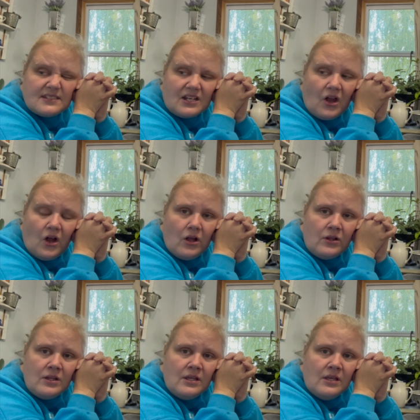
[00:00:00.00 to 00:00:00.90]
at all.
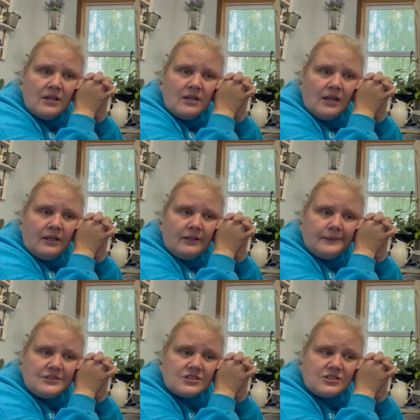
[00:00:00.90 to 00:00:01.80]

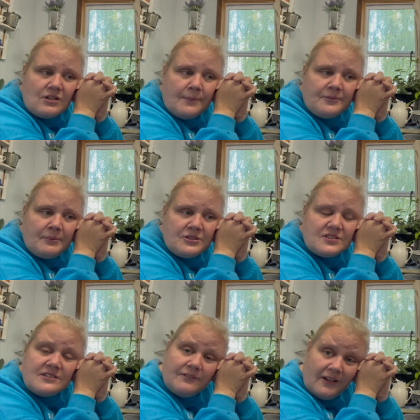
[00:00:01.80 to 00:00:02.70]
Just dropped a bunch of
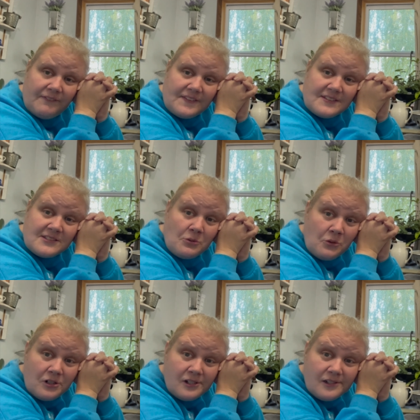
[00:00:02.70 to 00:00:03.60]
stuff off at the
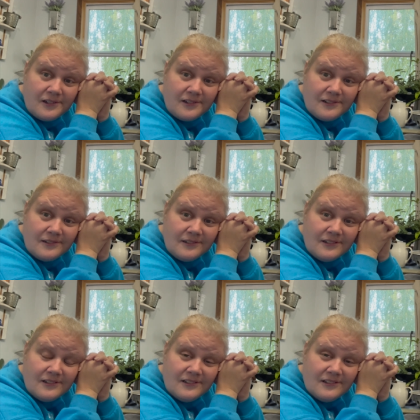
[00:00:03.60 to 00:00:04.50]
store.
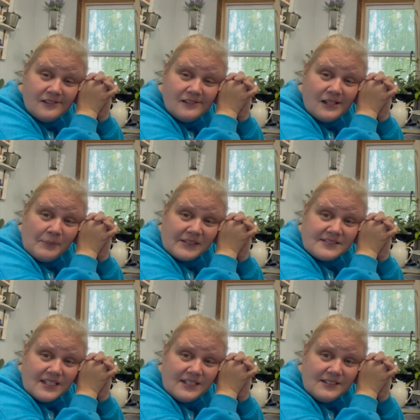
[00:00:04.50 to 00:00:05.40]
I'm
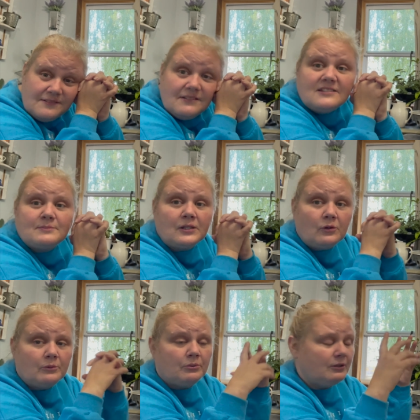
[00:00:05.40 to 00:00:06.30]
excited. It's been
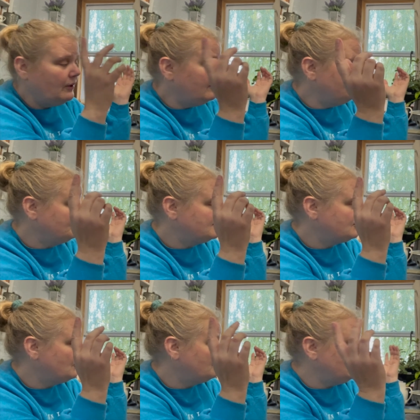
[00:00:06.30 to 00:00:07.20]
going pretty well.
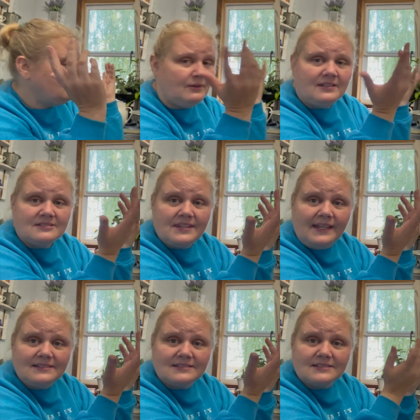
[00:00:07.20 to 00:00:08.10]
So anyways,
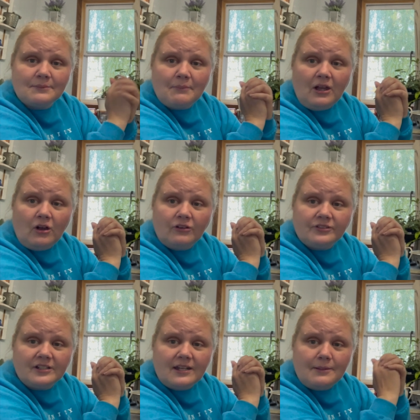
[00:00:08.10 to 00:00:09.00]
that's my haul for
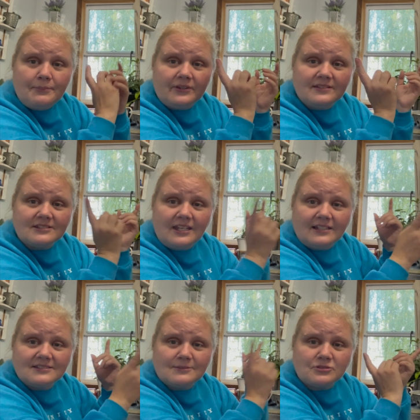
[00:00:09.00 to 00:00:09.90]
today. Please like,
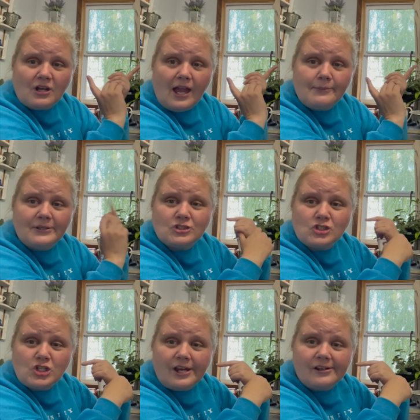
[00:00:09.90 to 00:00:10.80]
subscribe, and
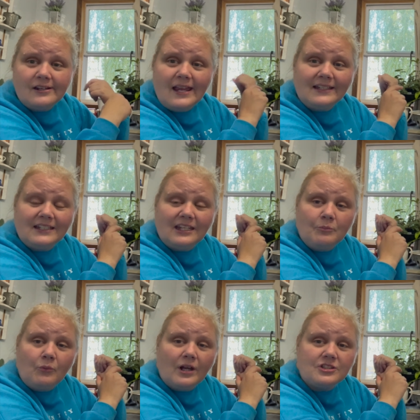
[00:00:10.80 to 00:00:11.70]
share, and keep
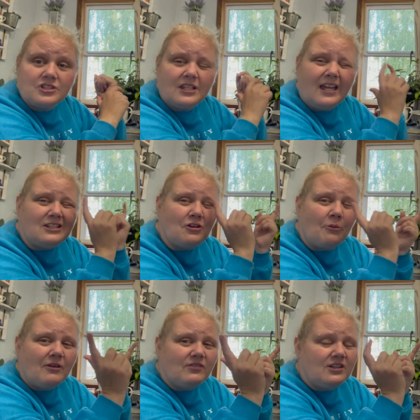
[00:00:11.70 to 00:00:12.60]
watching. I know
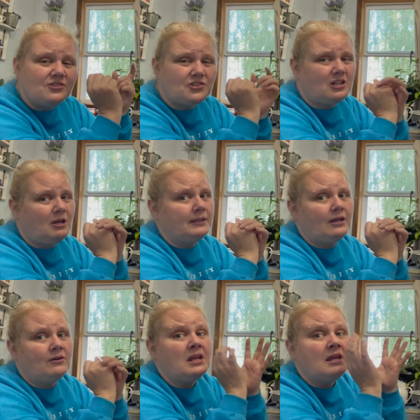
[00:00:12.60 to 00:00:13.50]
my videos aren't coming out